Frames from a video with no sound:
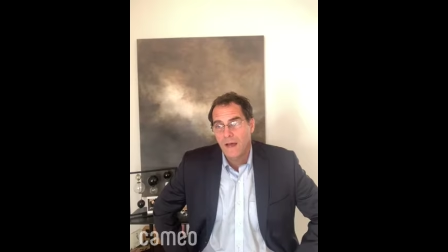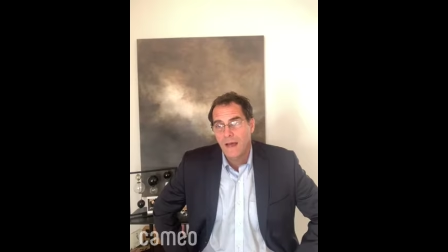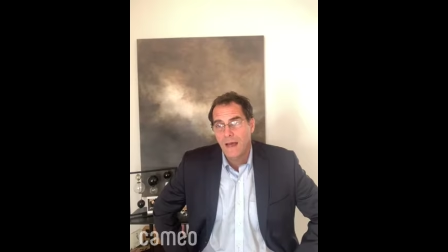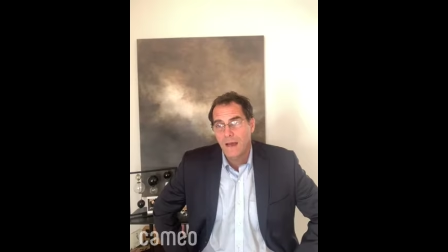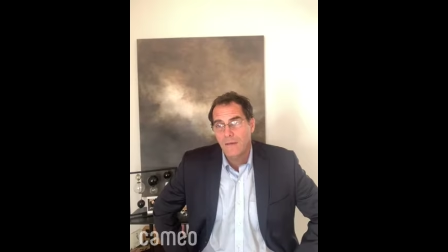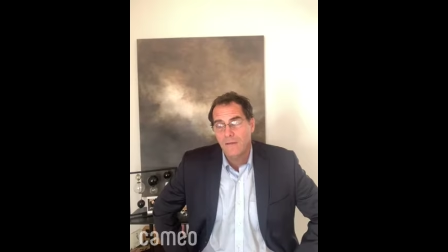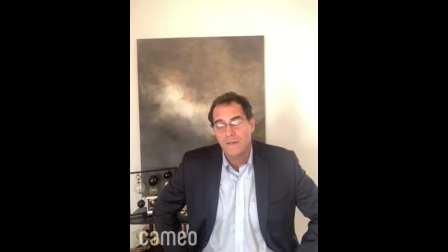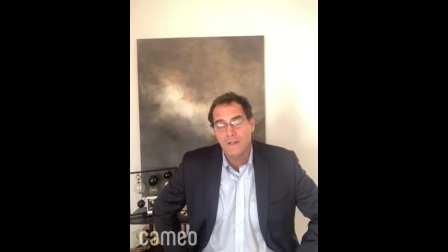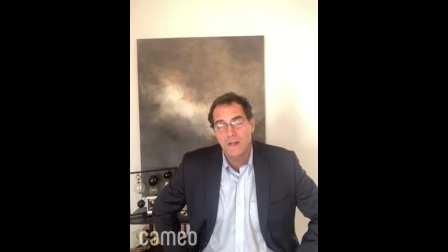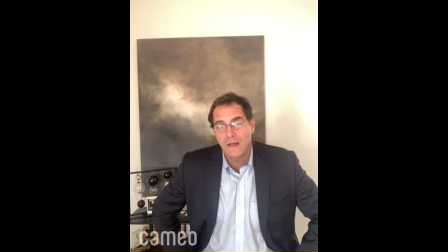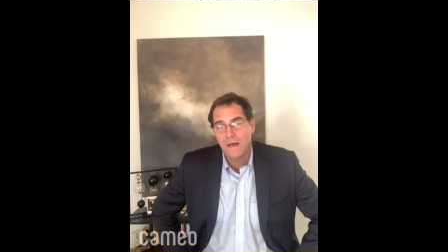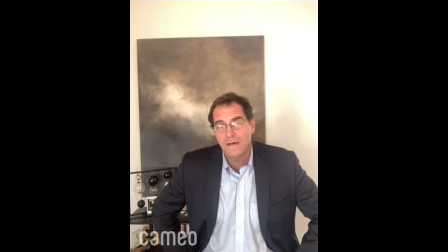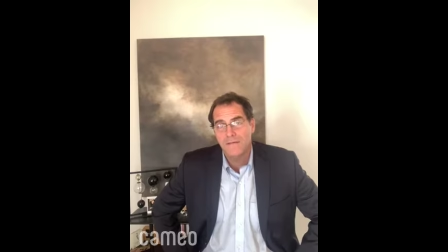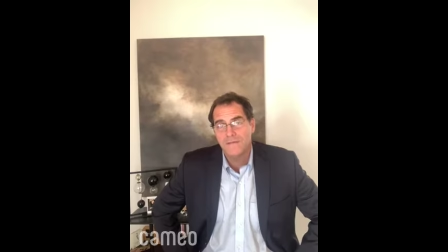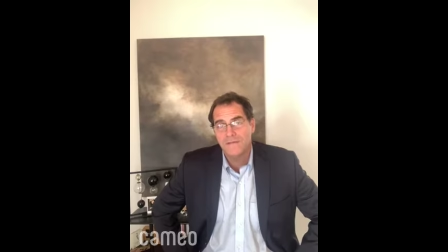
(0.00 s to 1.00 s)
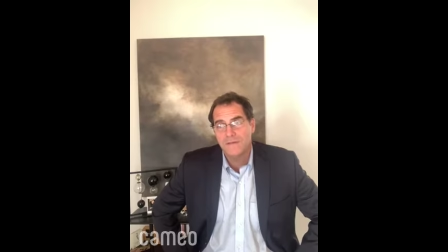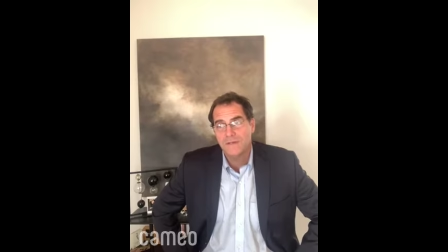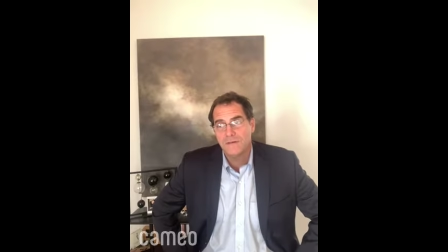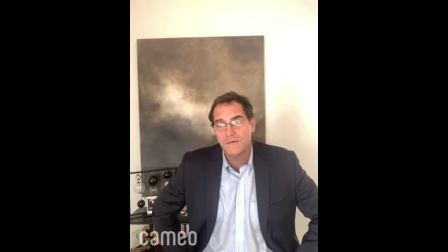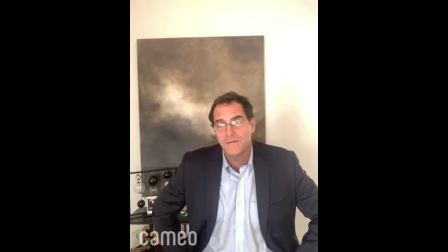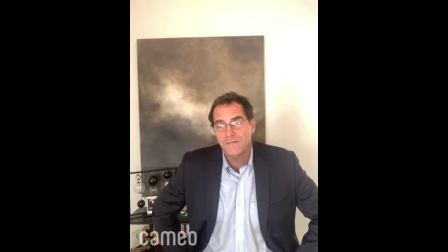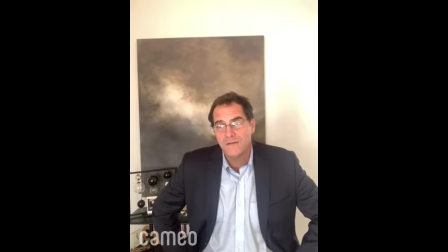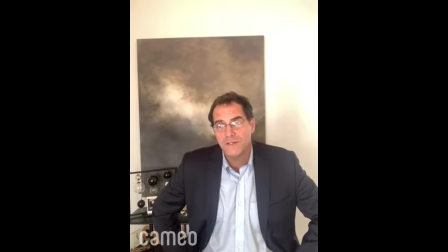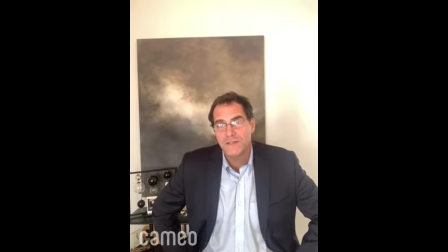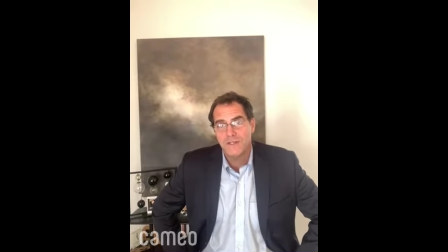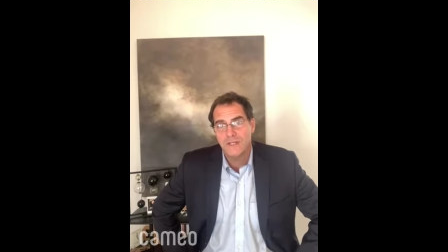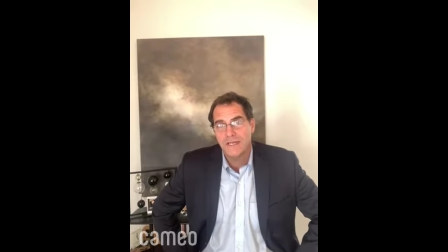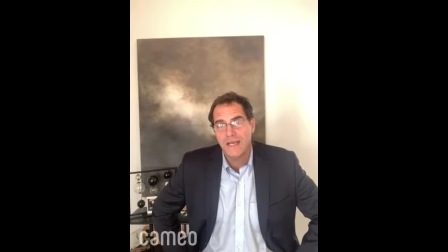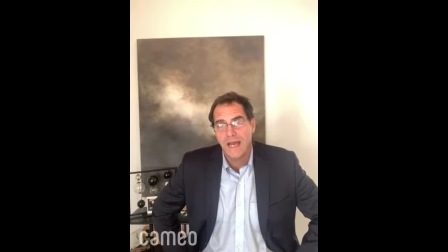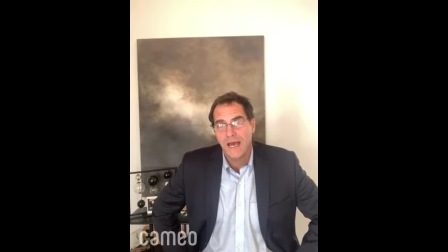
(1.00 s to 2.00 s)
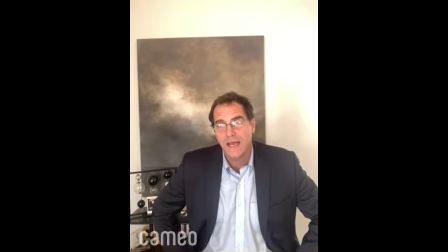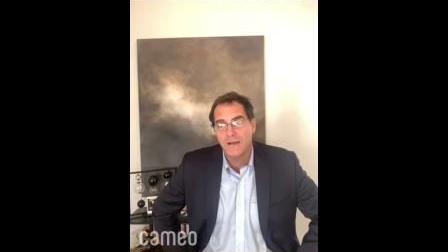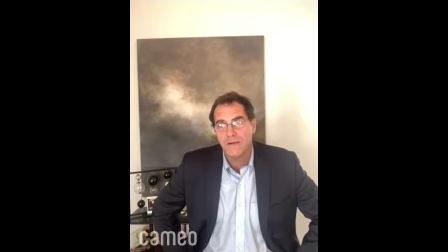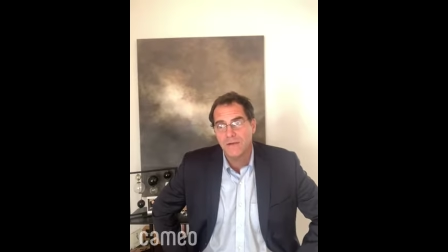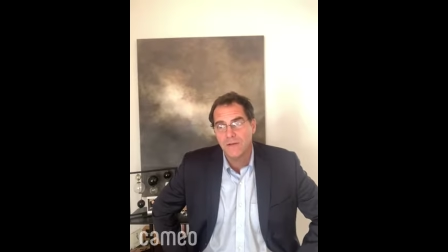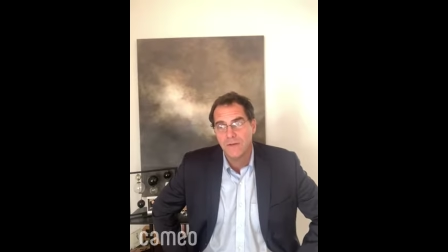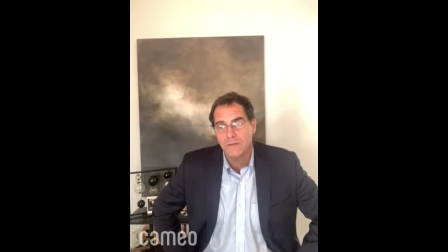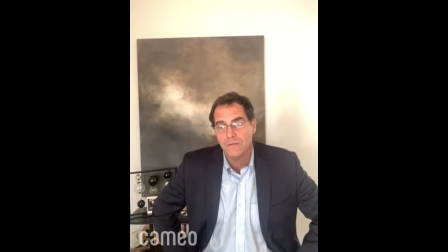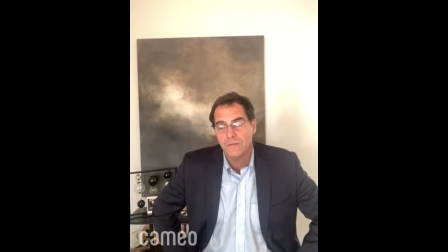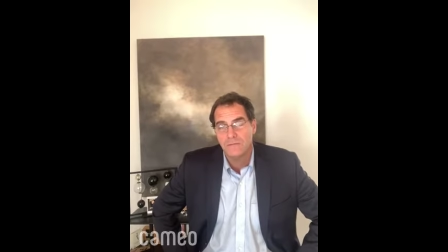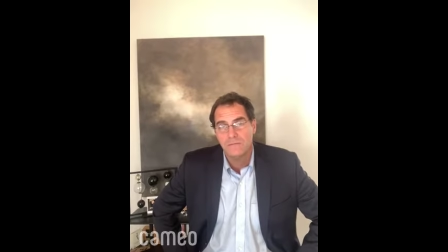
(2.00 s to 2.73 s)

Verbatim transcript: I would love to officially hire you